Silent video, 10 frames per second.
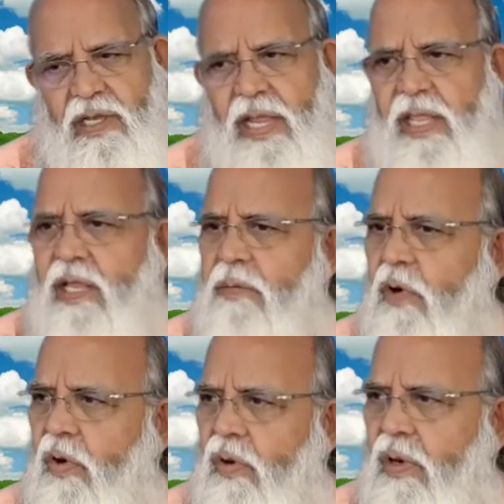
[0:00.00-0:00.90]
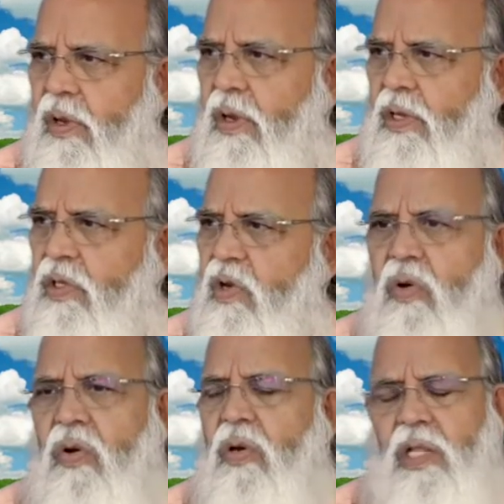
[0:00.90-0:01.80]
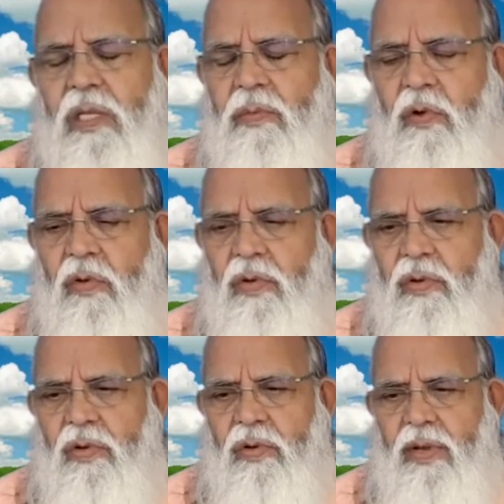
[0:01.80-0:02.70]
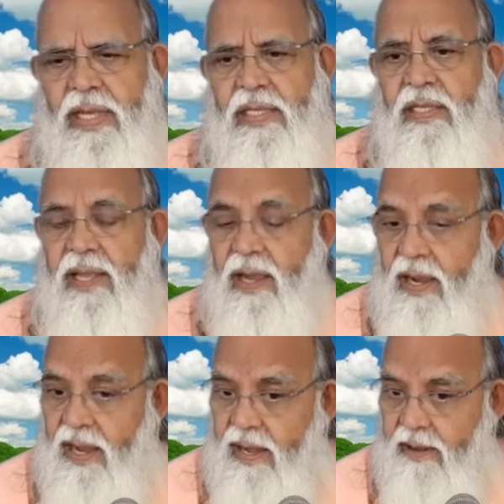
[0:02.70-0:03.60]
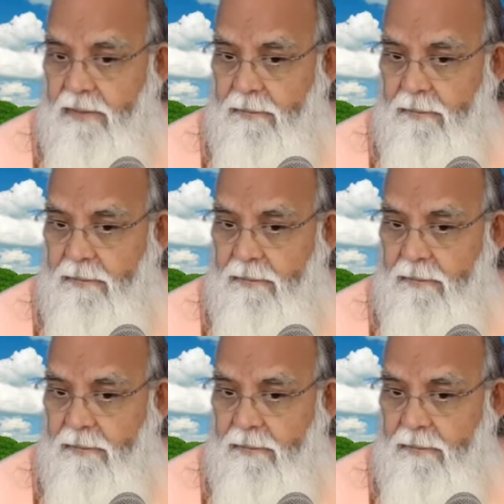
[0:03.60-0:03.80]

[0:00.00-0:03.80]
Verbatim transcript: Anything more? He said, no, nothing more. I said, think again.